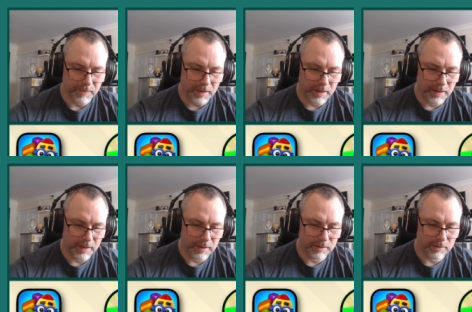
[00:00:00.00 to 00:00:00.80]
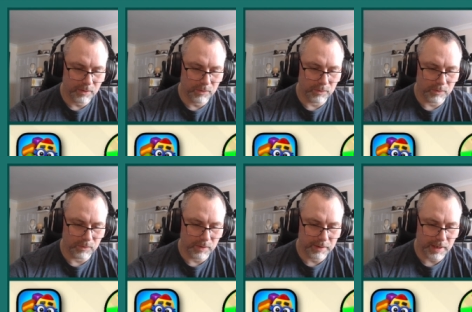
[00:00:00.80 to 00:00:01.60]
And,
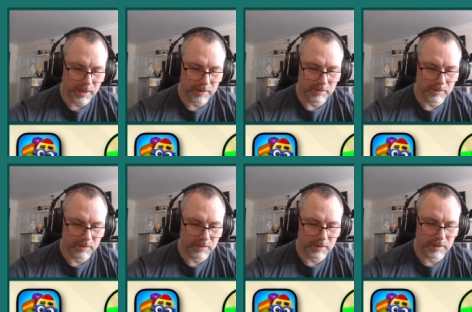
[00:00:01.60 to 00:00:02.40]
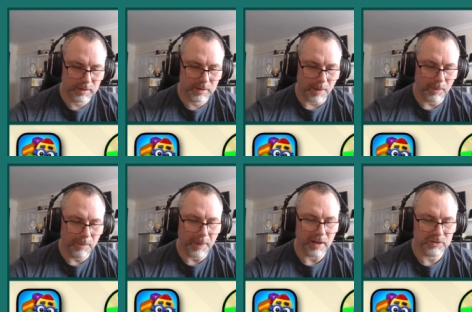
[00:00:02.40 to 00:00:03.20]
oh, okay. Double
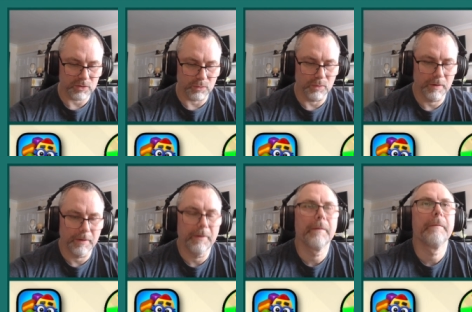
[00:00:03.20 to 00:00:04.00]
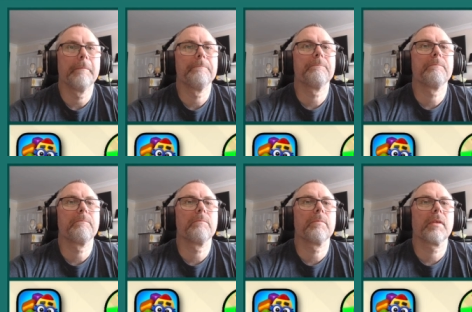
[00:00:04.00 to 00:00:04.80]
puzzle.
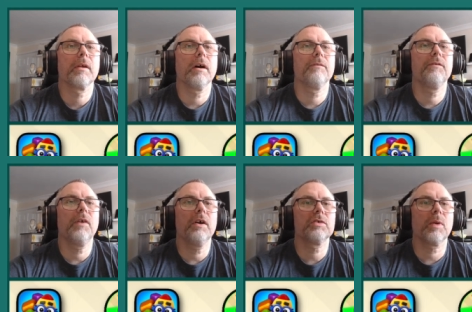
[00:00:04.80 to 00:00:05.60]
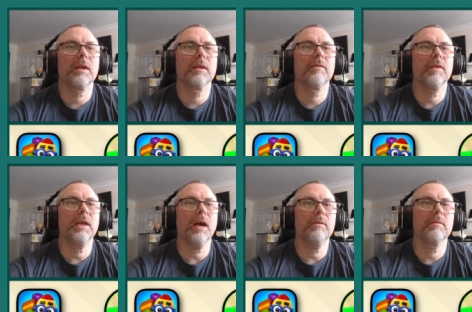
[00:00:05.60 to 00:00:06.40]
Our first one of the
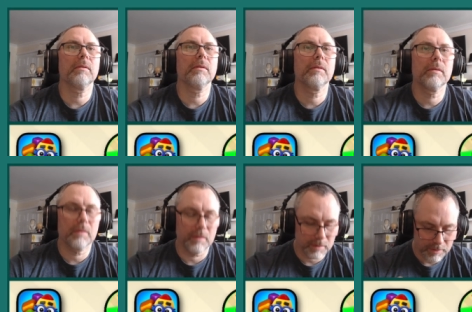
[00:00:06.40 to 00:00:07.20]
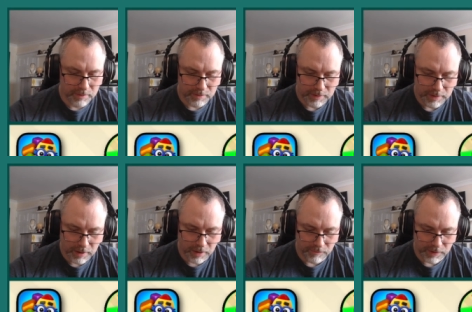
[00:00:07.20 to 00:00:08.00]
video.
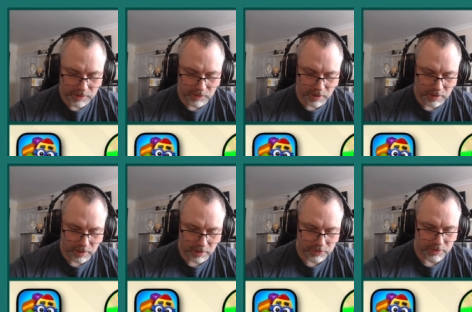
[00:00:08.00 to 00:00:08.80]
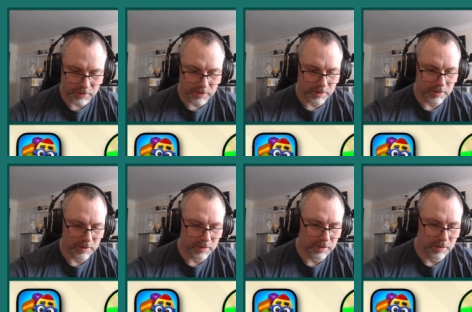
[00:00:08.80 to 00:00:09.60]
Hopefully not our last.
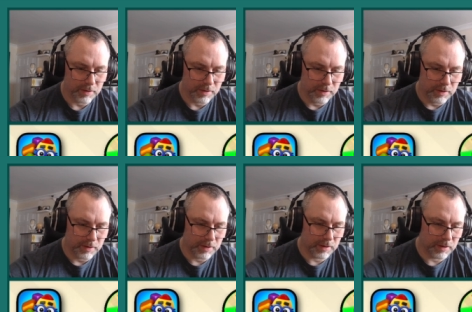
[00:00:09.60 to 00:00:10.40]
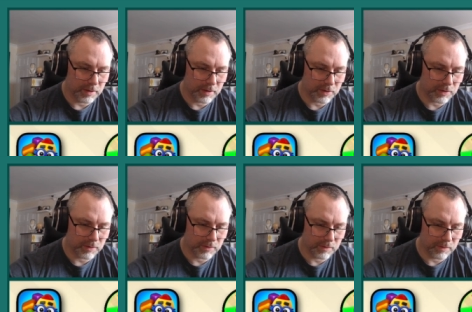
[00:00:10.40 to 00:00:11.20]
Let's
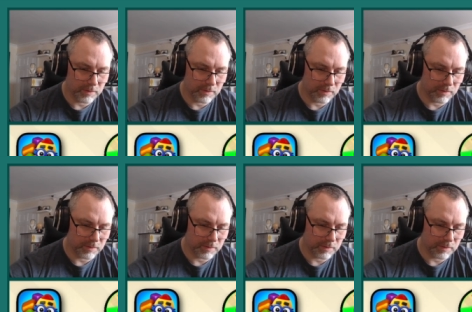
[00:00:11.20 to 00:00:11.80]
do...